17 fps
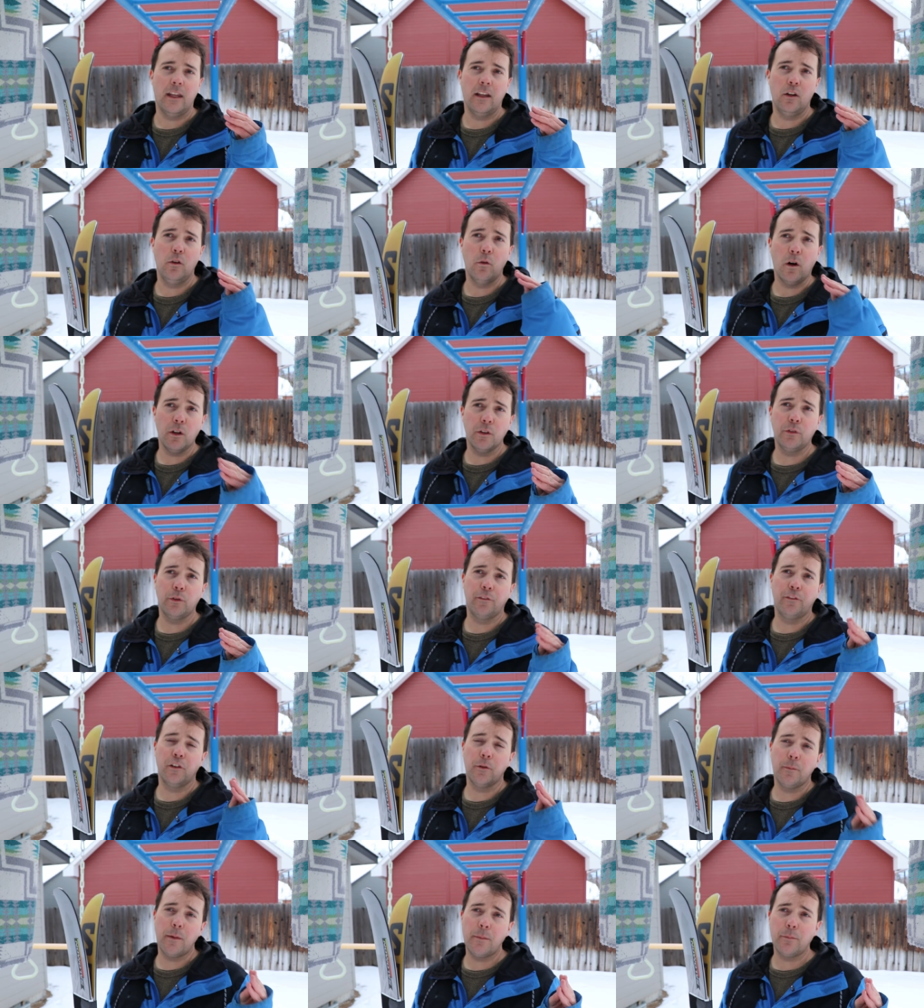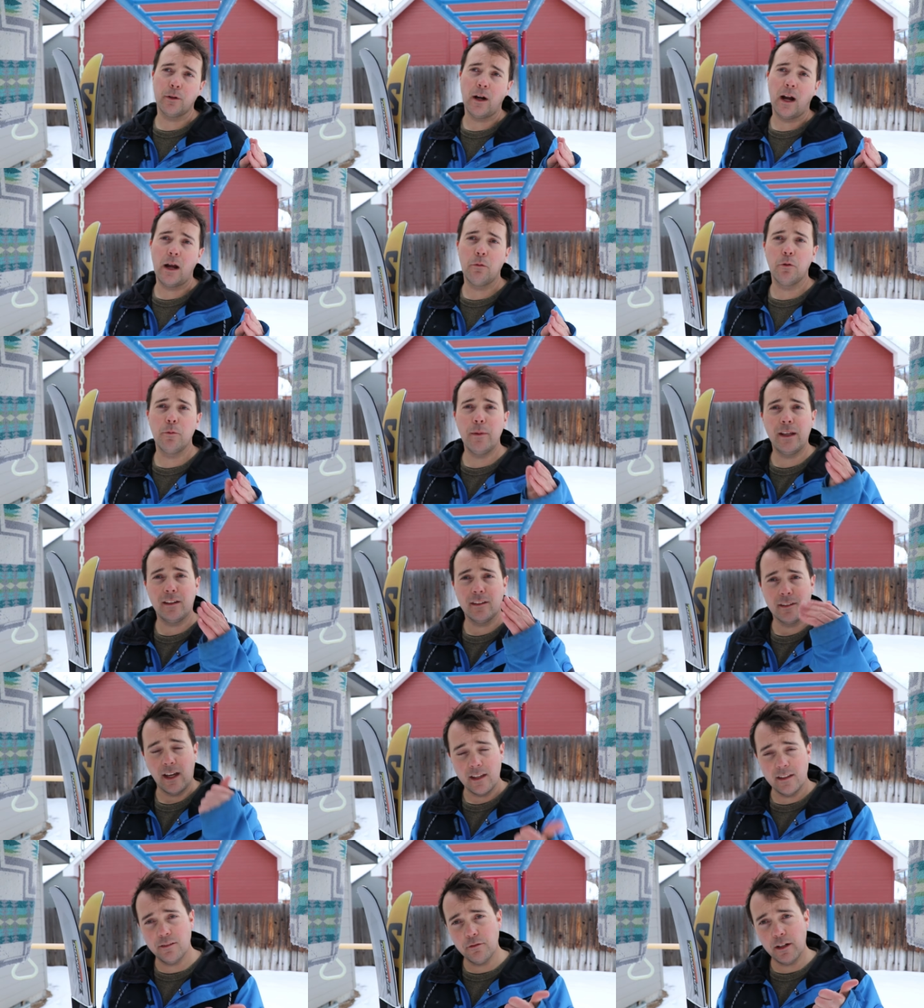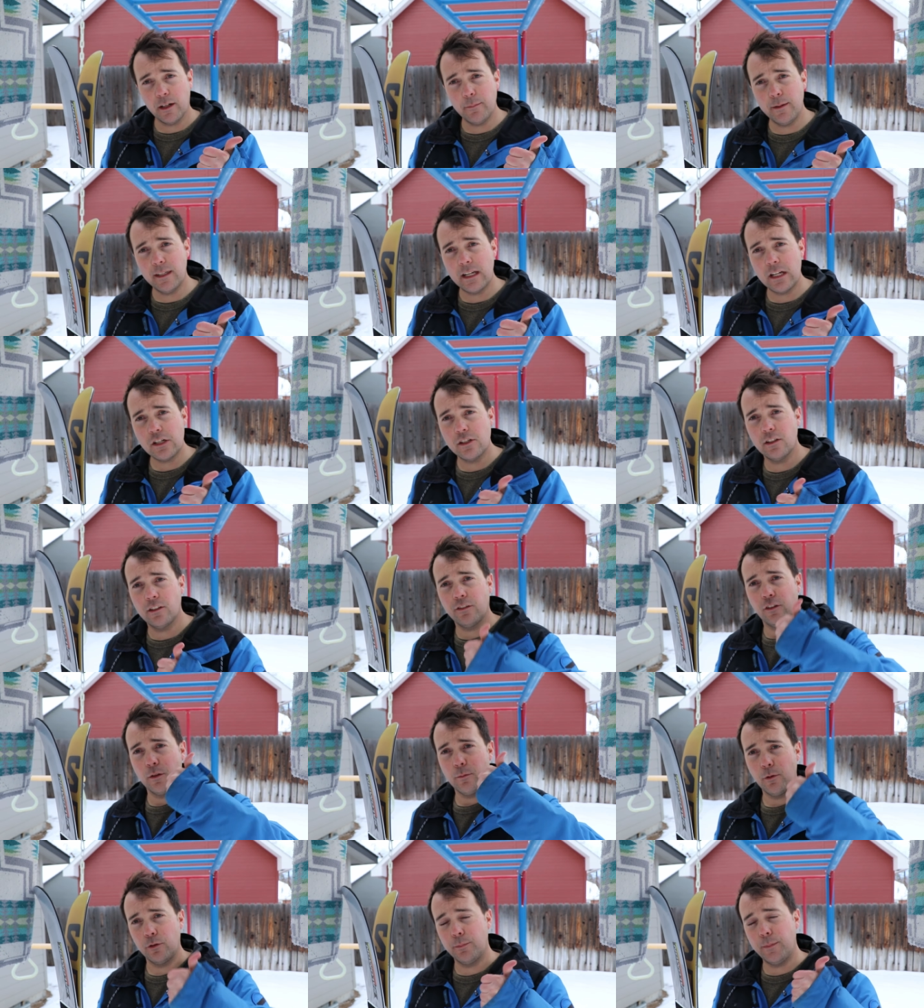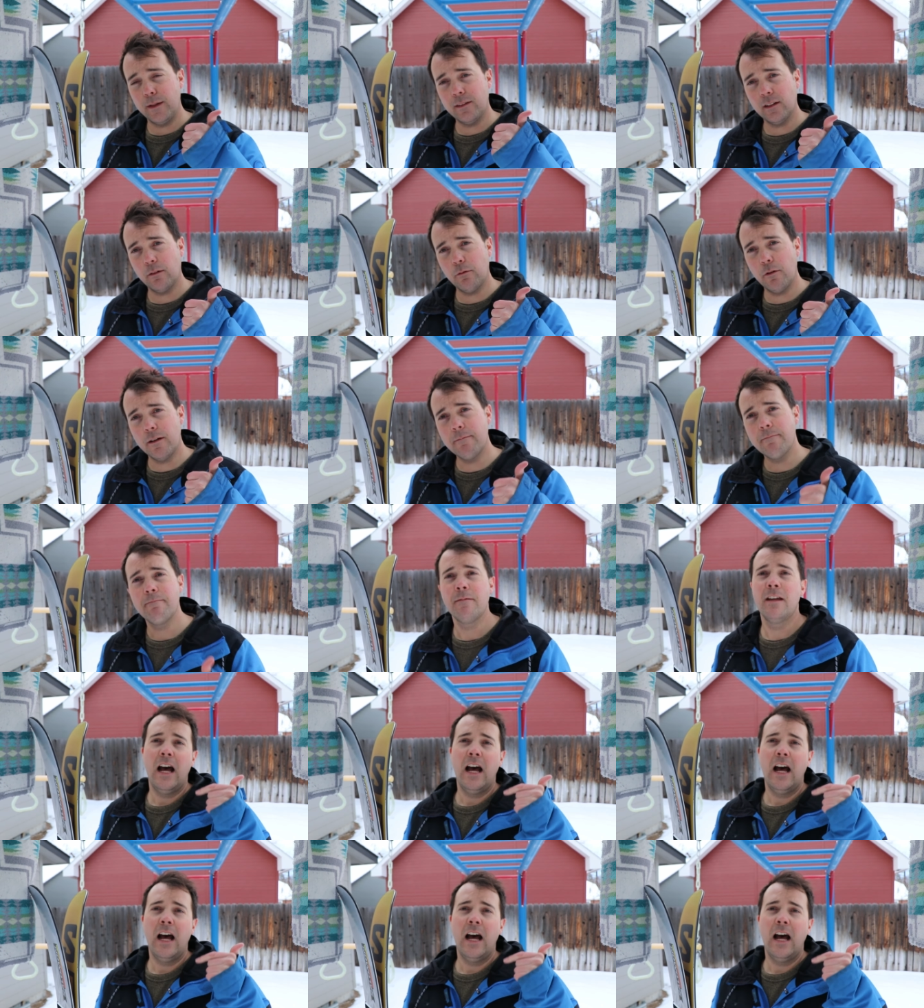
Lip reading: You also, if you're a member, I will make sizing recommendations for the most basic one.